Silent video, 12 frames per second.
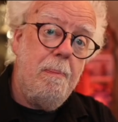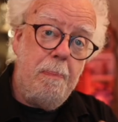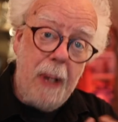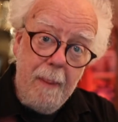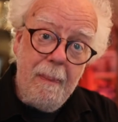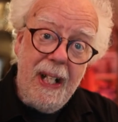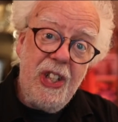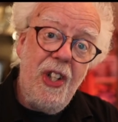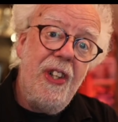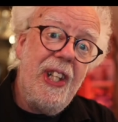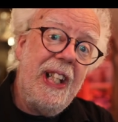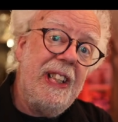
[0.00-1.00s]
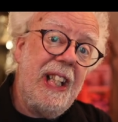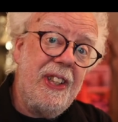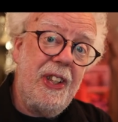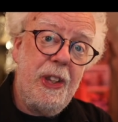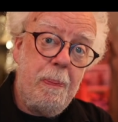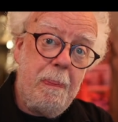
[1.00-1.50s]
But imagine things at
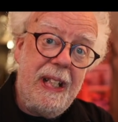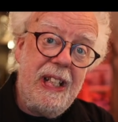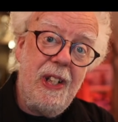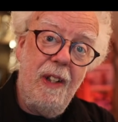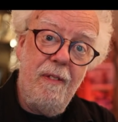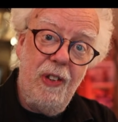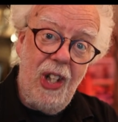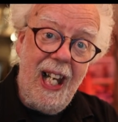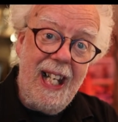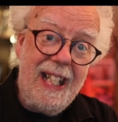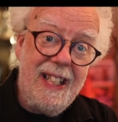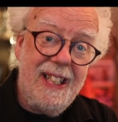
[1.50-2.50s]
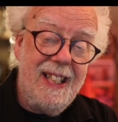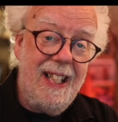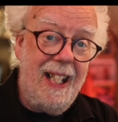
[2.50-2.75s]
the speed of light.